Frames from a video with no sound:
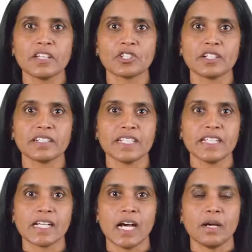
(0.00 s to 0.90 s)

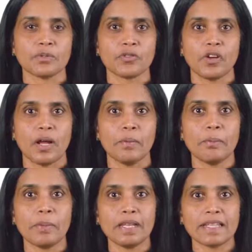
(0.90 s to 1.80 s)
agility comes from
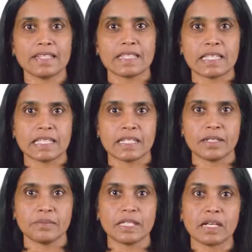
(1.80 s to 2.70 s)
building
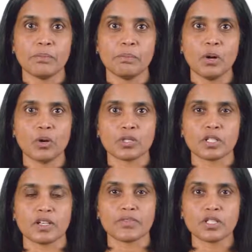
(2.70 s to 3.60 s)
systems composed
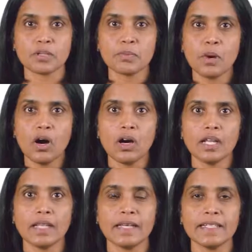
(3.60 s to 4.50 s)
of
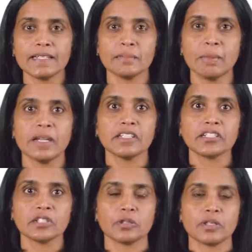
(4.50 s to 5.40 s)
small,
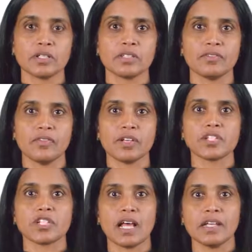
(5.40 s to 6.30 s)
independent units of
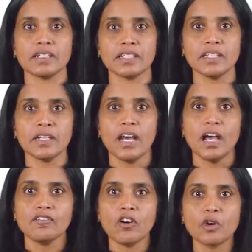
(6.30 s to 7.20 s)
functionality
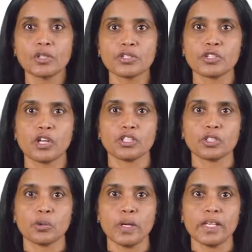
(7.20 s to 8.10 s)
focused on
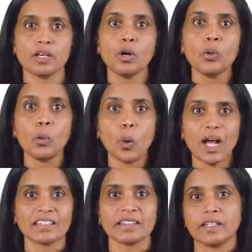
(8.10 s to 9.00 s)
doing
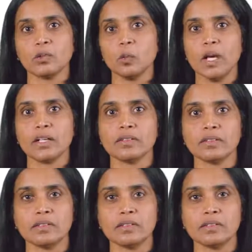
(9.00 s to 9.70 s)
one thing well.